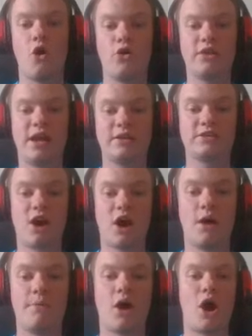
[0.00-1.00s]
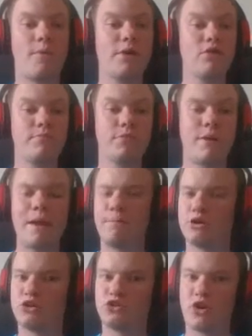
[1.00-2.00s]
who takes it up, or whether they might
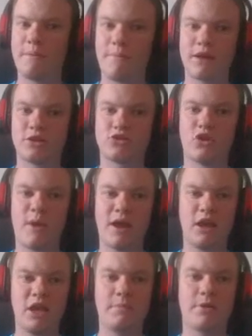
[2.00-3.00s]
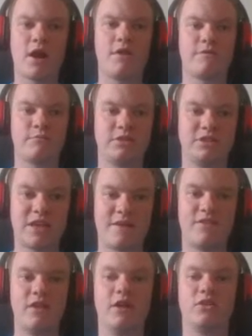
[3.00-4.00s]
push Johnny Bairstow, the wicketkeeper, up from
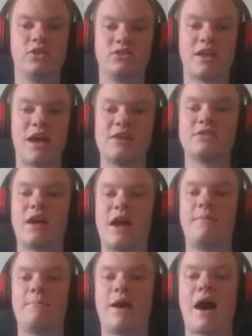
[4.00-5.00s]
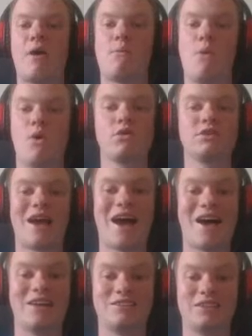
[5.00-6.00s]
7 to 6 and bat Woakes
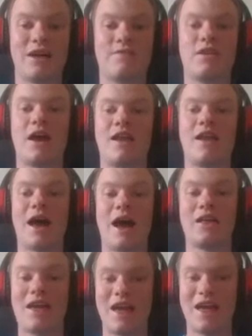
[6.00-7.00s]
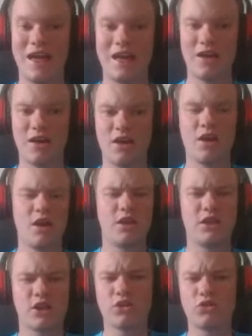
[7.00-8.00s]
at 7 and Ali at 8.
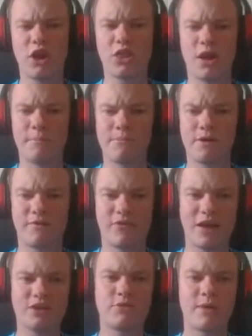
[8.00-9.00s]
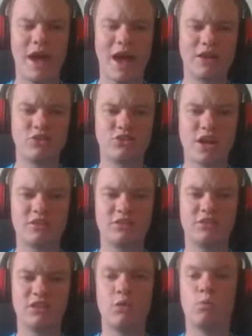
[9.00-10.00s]
They could do a number of things. It'll be interested to
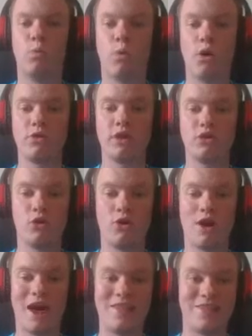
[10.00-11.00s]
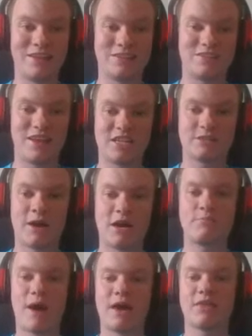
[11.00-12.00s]
see what they do in this test
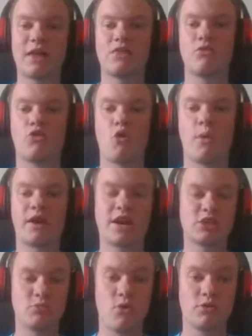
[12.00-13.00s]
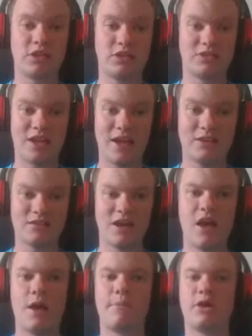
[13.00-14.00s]
match, but I think they'll go with Chris Woakes at 6
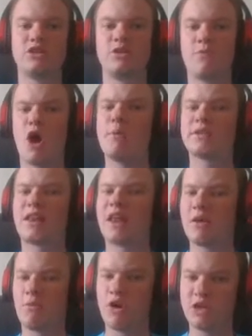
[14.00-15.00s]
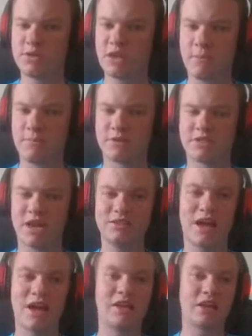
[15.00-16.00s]
because he brought us a night watch at number 6
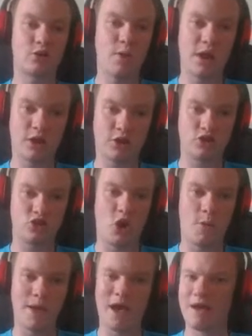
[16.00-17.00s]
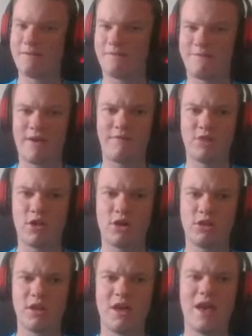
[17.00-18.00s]
and he did quite a good job. He hit 50
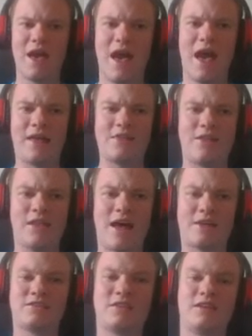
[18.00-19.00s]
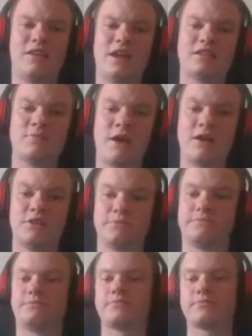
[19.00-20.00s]
odd in the last test match.
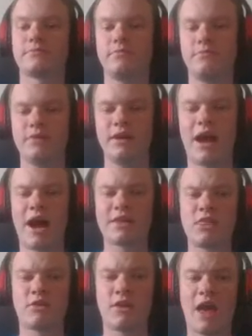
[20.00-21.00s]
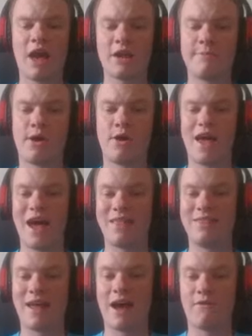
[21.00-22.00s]
I think they'll carry him on
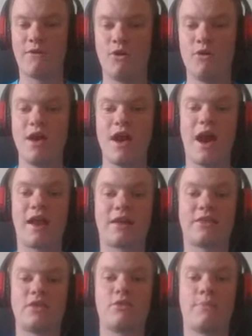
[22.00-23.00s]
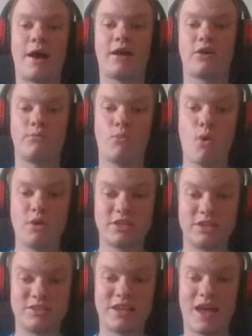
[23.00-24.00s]
in that role, and I think they'll bat Woakes
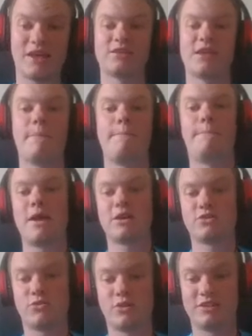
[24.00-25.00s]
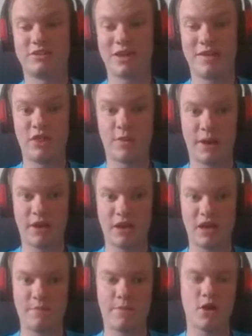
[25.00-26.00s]
at 6, Bairstow at 7, the
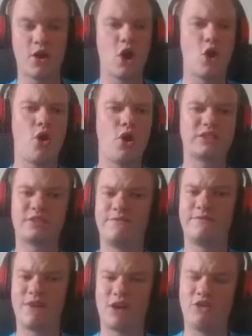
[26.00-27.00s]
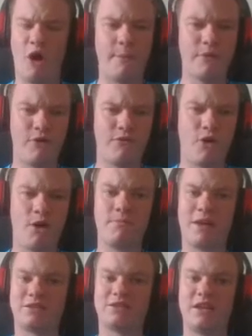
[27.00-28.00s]
wicketkeeper, who is in phenomenal form
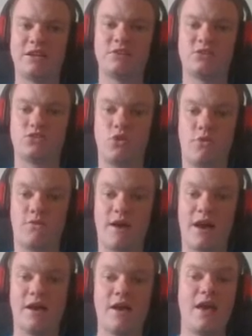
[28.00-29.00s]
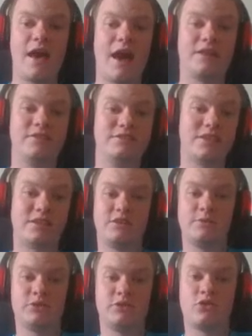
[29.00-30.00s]
this season so far, and since
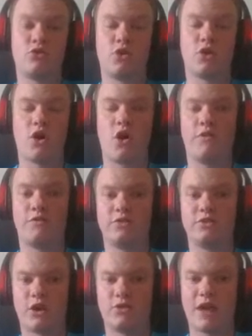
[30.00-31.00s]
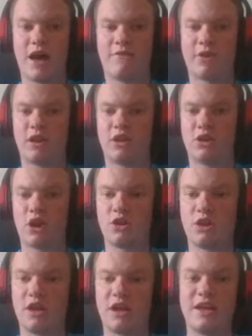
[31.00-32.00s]
he was at the tour of South Africa at the turn
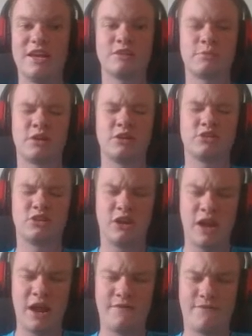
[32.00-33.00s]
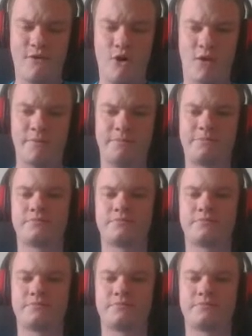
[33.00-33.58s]
of the year, he has been in great form.